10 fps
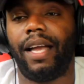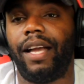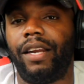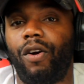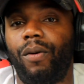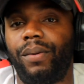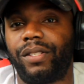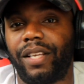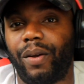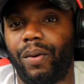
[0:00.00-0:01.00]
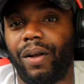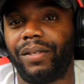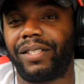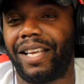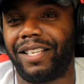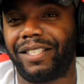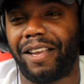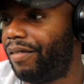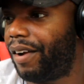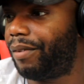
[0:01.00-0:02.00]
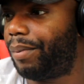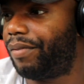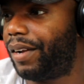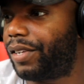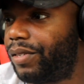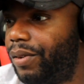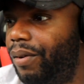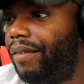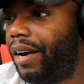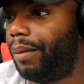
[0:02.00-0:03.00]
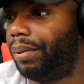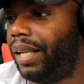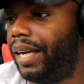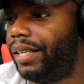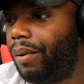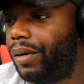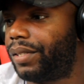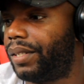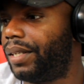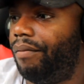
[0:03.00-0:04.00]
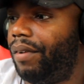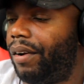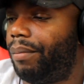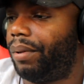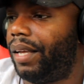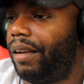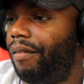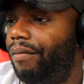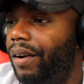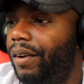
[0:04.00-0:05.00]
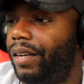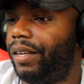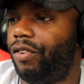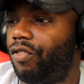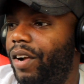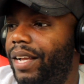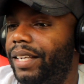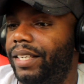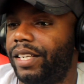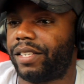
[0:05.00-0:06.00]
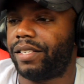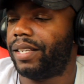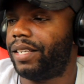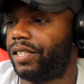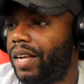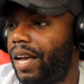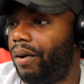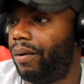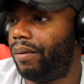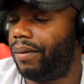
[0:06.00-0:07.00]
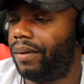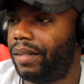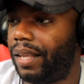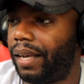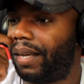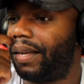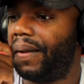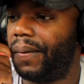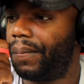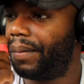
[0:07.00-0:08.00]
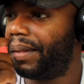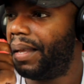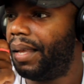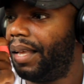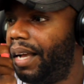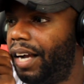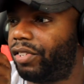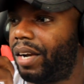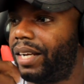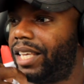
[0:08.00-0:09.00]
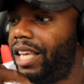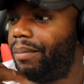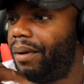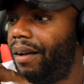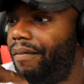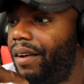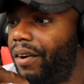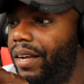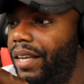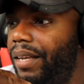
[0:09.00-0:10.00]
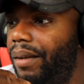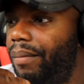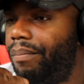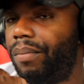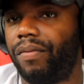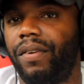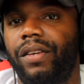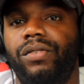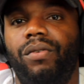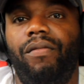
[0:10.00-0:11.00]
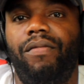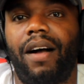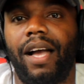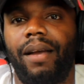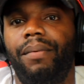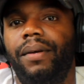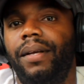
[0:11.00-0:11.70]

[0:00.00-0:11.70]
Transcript: and I hope you're staying well and staying safe. Very professional, very polite person, very polite, a very great addition to this channel. Like I try to keep a very professional vibe